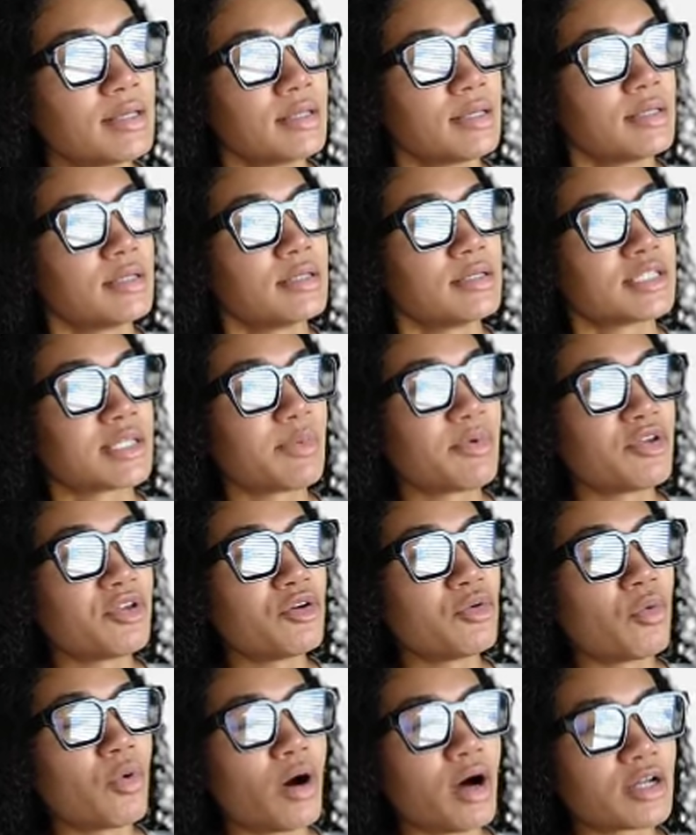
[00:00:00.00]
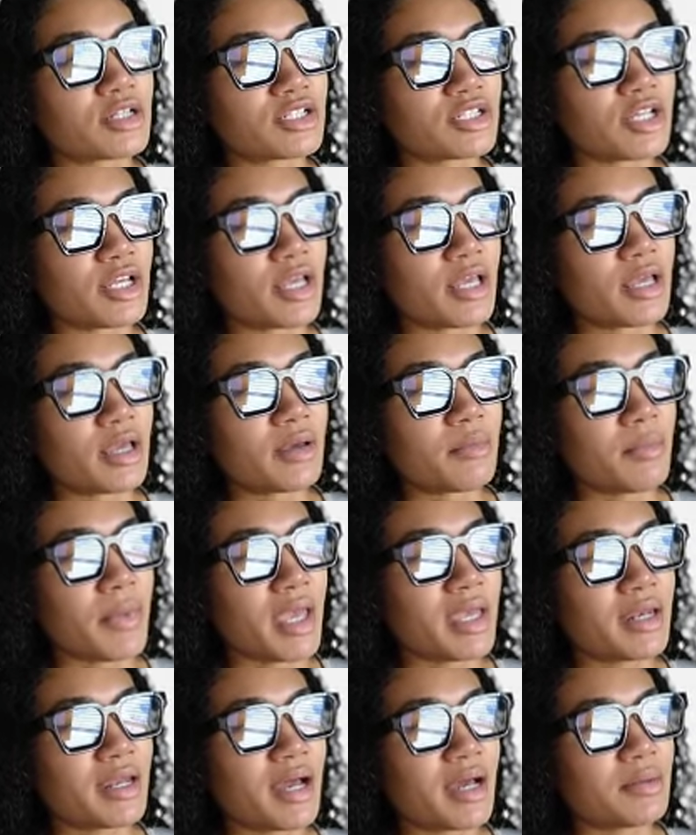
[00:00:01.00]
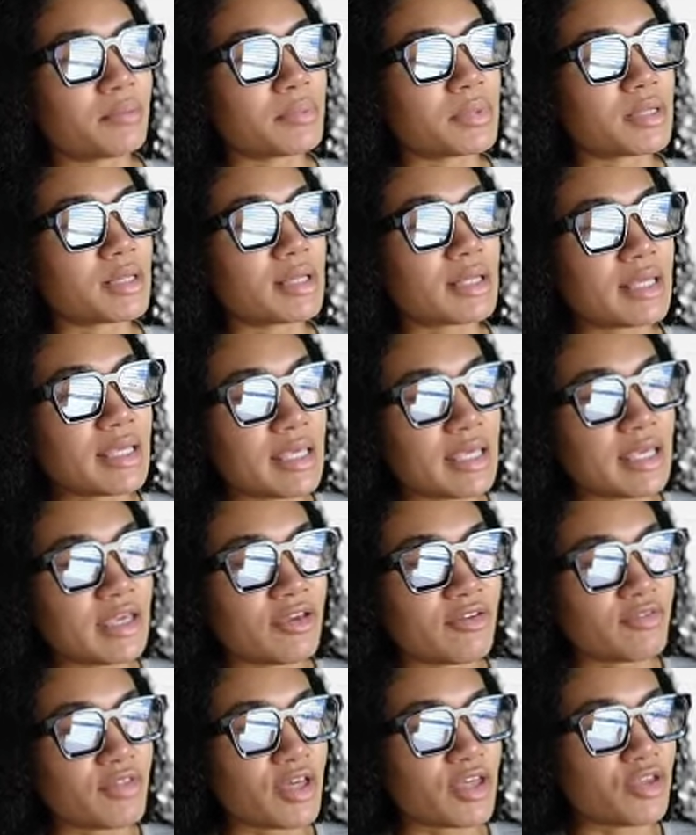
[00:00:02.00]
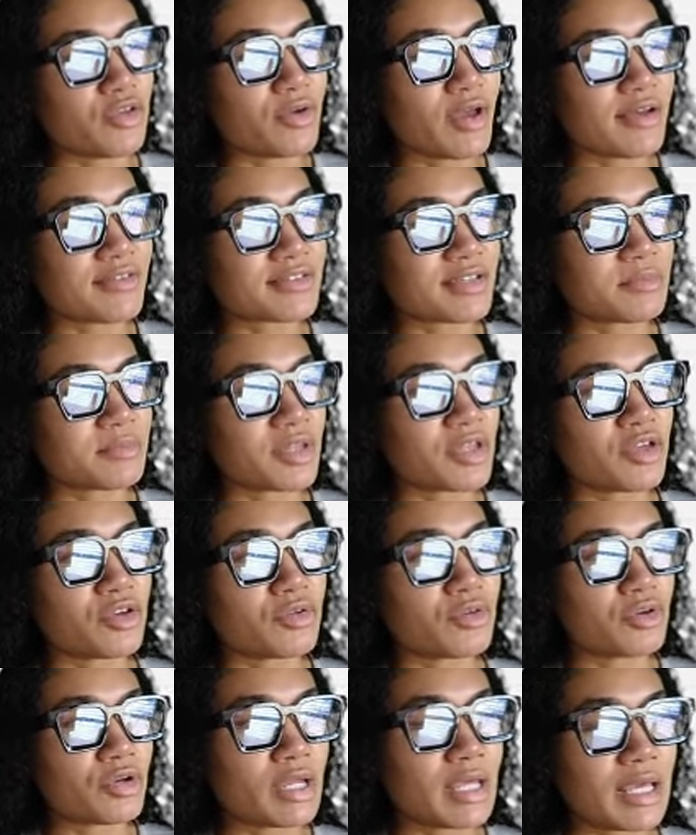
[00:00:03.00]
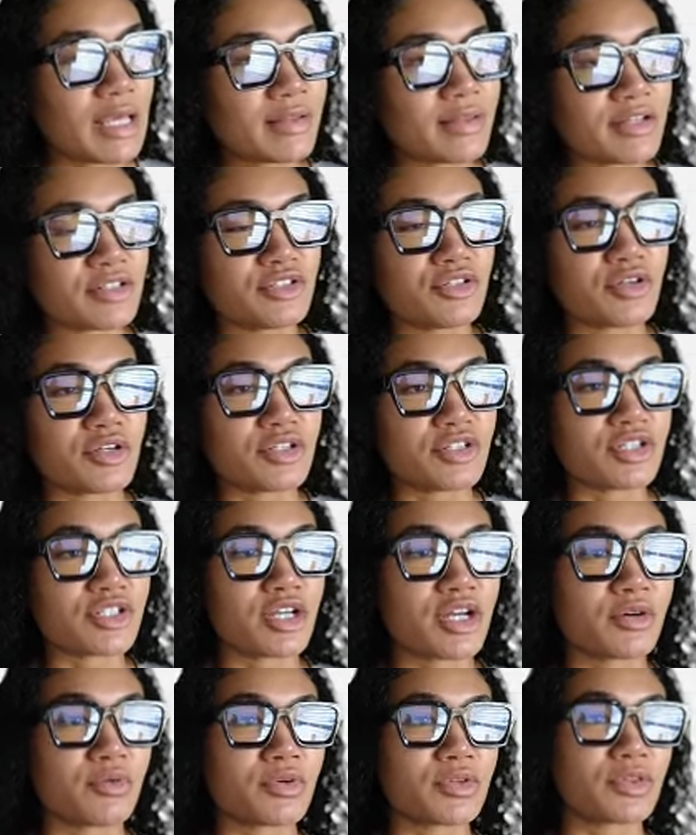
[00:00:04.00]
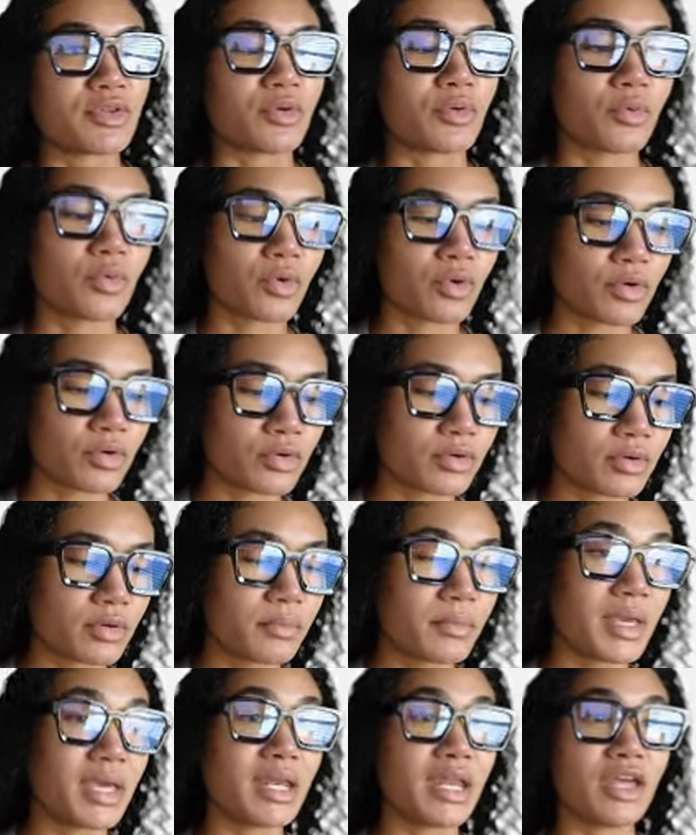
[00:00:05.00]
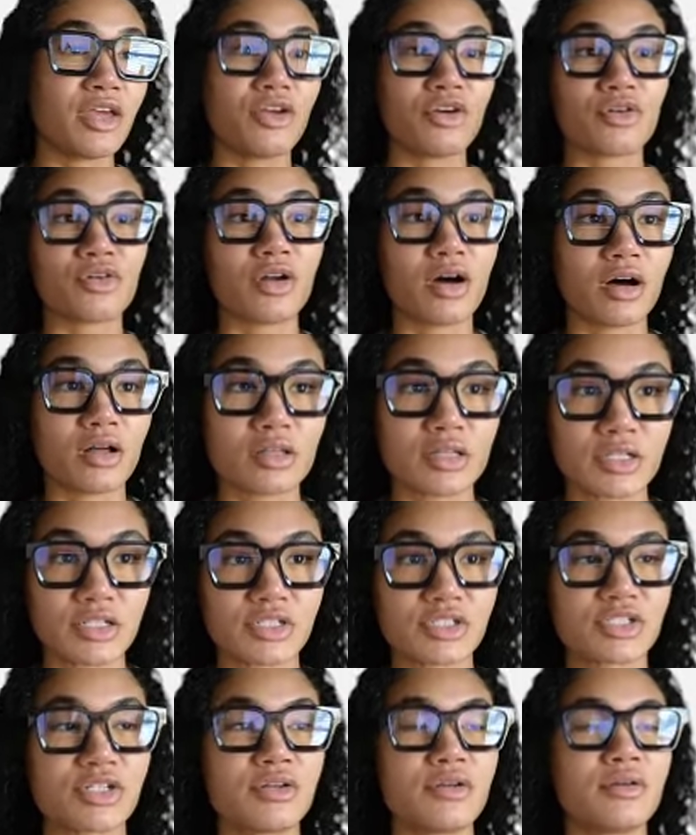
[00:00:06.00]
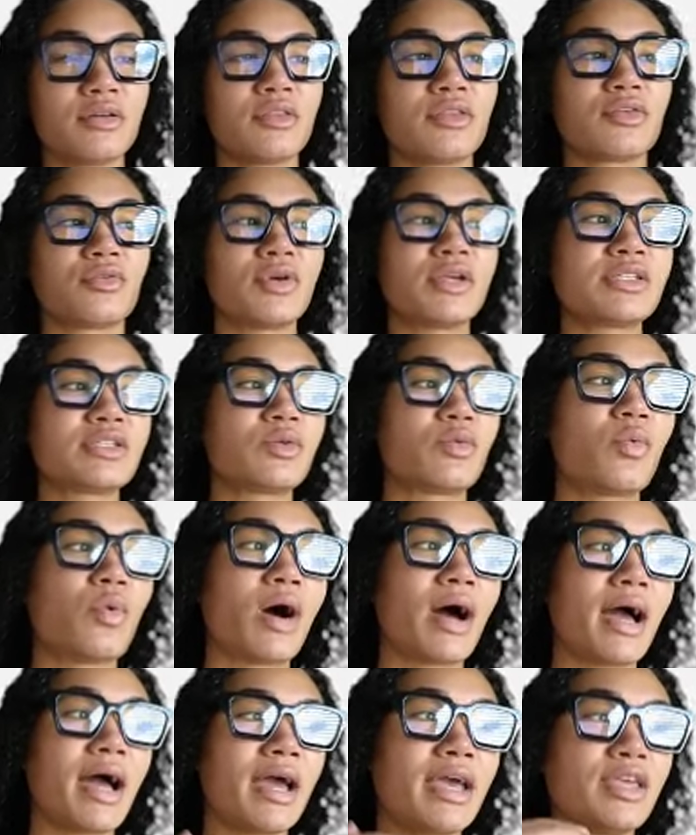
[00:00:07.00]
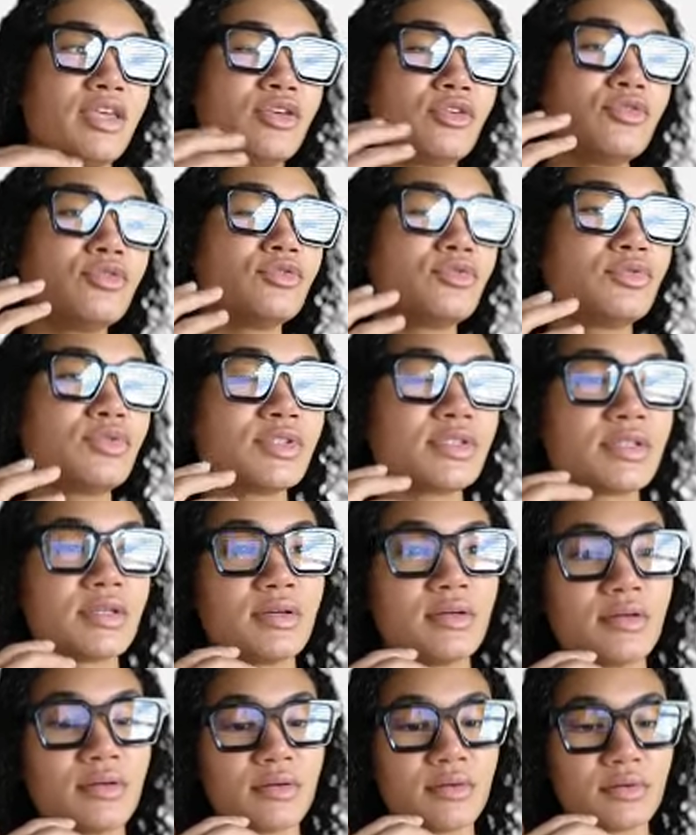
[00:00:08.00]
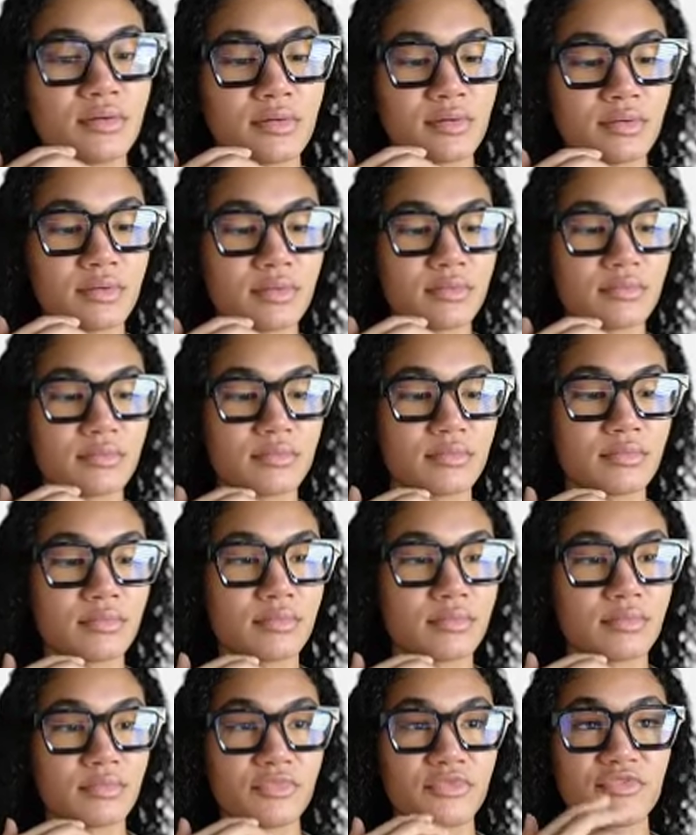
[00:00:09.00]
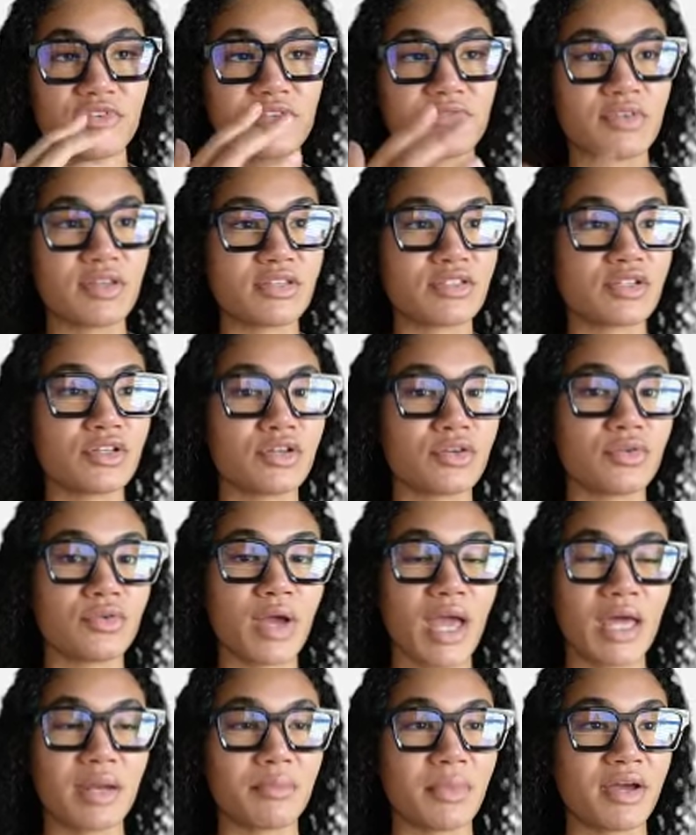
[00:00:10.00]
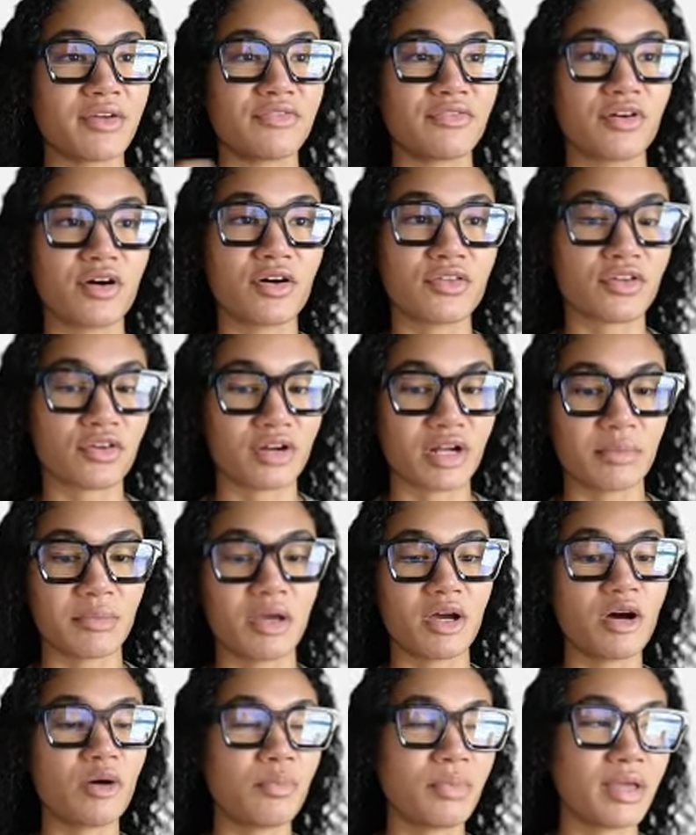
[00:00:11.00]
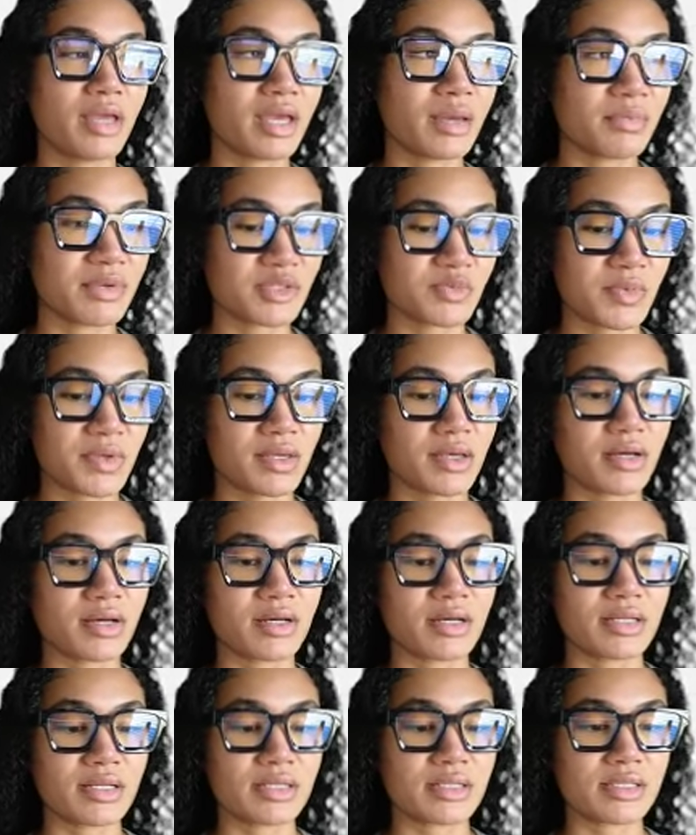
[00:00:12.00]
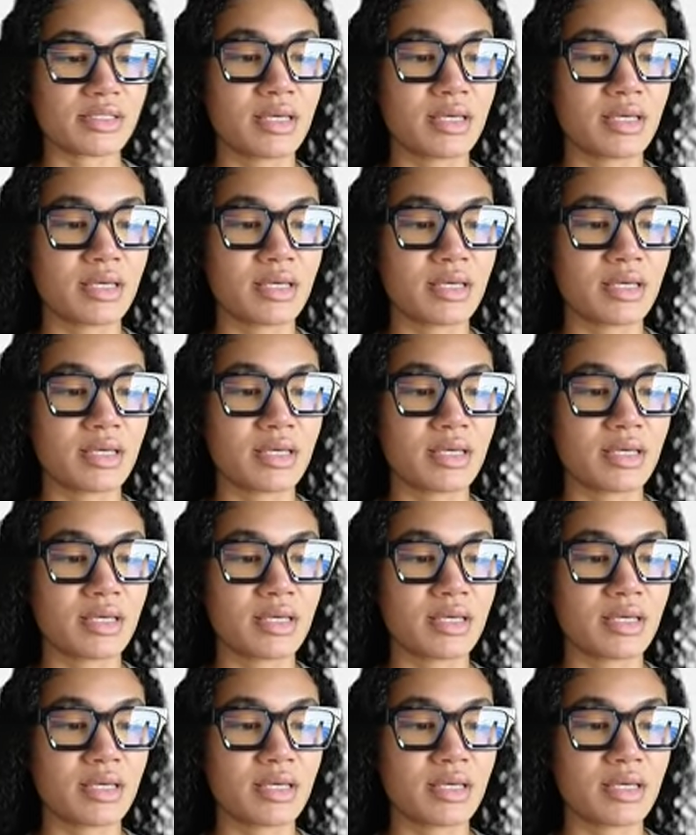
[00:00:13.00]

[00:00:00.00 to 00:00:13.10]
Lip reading: some of you watching may not believe that you have something unique that you can share with the world, meaning your knowledge. The reason why I used 52 and my father and I'm helping him is because